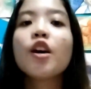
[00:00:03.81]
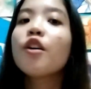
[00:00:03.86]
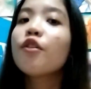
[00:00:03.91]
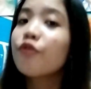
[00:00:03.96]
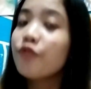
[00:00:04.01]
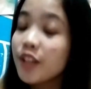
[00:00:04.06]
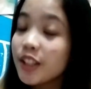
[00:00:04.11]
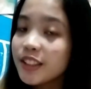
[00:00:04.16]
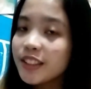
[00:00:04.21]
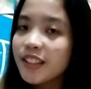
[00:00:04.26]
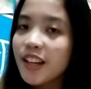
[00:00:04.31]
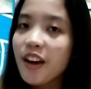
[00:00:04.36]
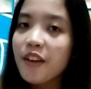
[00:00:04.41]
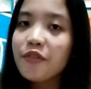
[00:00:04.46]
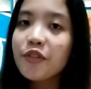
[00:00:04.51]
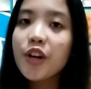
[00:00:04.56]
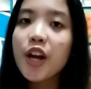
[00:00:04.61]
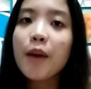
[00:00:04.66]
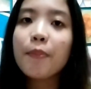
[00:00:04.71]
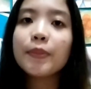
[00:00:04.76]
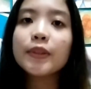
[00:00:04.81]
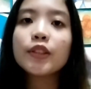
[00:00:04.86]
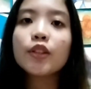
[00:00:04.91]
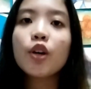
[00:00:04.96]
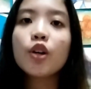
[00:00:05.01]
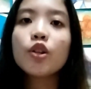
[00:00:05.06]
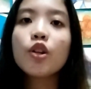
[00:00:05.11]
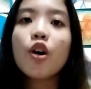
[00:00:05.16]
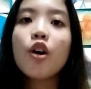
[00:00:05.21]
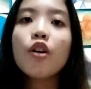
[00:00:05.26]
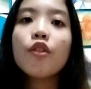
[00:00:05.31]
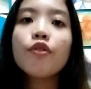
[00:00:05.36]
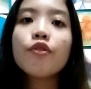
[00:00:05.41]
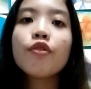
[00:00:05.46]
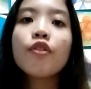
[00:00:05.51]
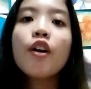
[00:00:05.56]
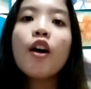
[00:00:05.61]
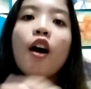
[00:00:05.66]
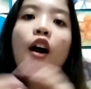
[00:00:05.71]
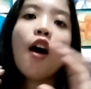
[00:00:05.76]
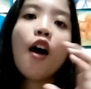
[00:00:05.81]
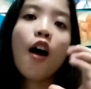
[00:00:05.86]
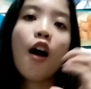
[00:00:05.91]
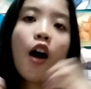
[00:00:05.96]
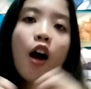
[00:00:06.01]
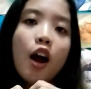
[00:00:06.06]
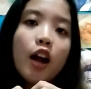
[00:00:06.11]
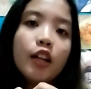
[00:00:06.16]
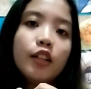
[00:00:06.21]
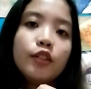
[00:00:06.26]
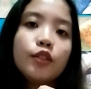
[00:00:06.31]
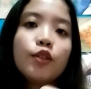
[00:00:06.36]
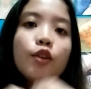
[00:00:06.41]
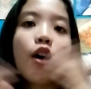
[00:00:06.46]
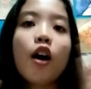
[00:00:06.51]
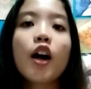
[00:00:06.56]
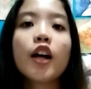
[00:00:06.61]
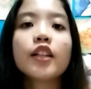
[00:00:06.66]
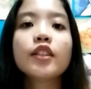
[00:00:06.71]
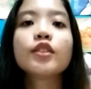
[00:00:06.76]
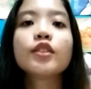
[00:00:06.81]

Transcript: first ever episode of Heart to Art